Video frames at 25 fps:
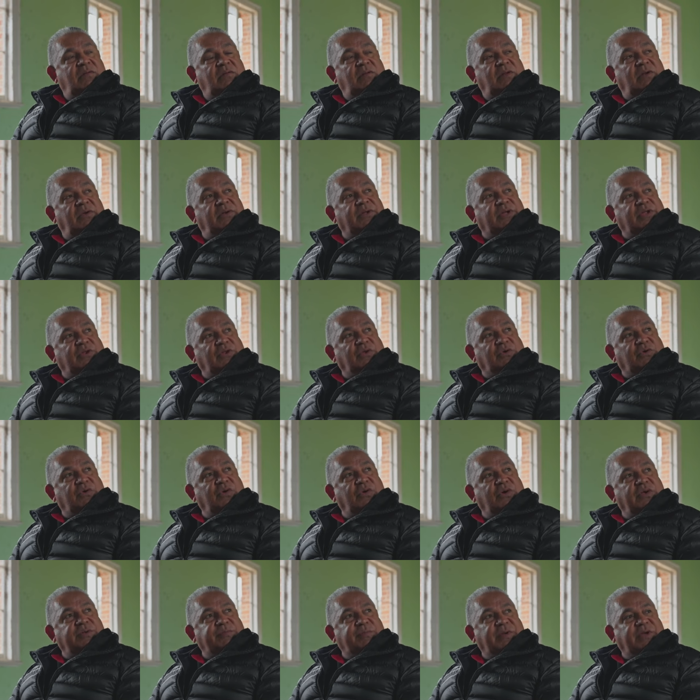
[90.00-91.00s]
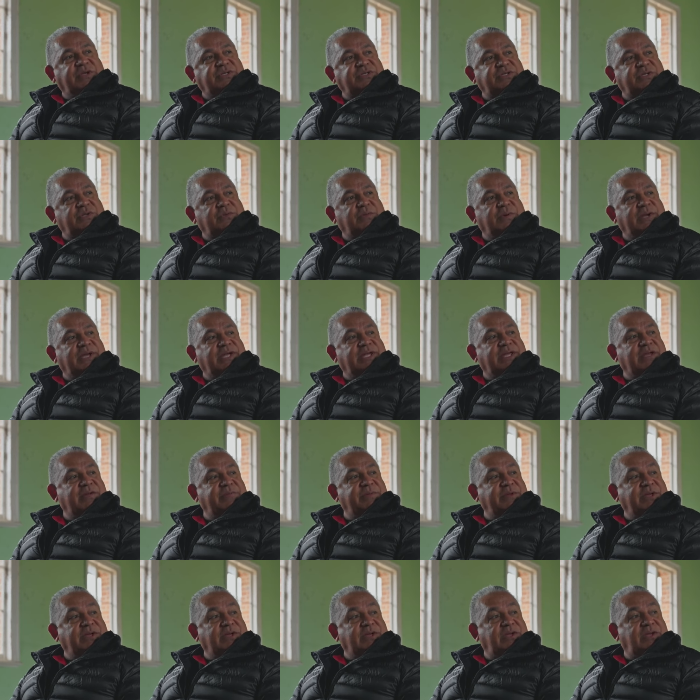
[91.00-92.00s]
Well, I reckon I cried most of the way
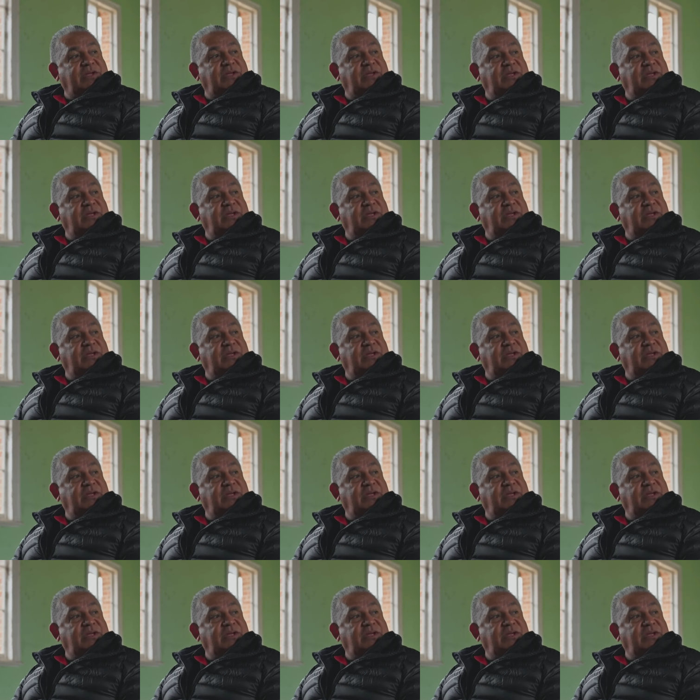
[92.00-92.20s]
coming here.